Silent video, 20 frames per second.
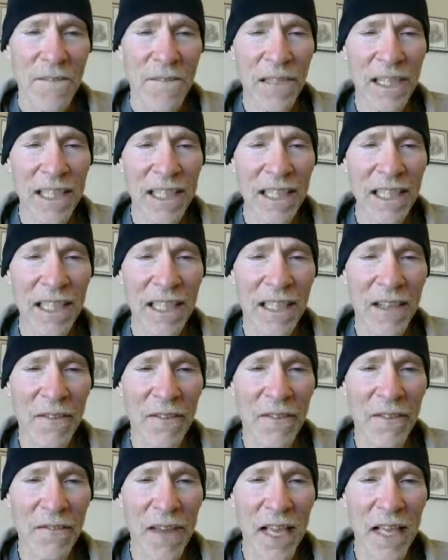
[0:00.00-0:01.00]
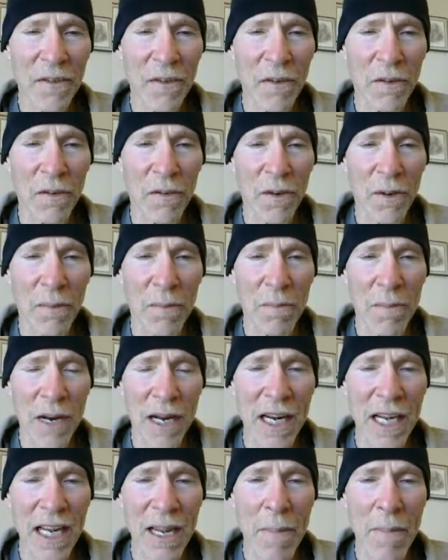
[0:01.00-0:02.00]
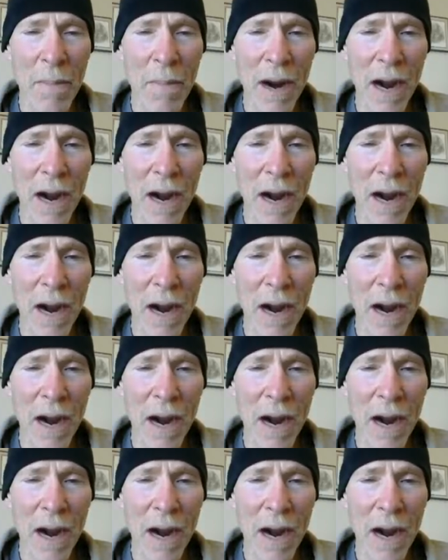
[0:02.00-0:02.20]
fleecing the faithful for money,